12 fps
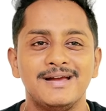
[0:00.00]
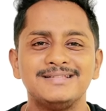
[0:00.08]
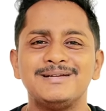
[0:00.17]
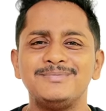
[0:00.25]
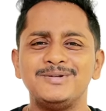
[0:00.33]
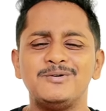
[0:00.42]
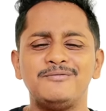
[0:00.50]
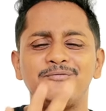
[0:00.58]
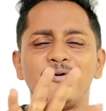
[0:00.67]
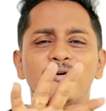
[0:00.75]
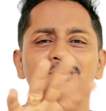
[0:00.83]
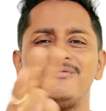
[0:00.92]
Something of
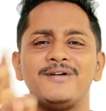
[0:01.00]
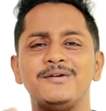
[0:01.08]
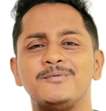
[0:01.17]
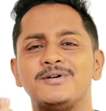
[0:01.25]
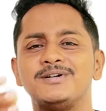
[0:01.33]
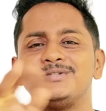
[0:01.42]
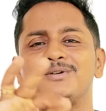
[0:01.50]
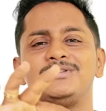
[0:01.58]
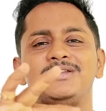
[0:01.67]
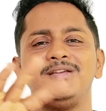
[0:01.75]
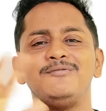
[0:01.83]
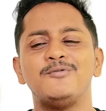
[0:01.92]
four, five words or
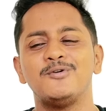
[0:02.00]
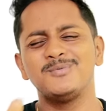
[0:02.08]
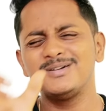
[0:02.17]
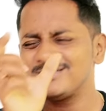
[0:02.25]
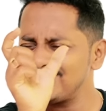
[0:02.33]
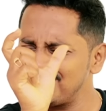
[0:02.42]
three, four words,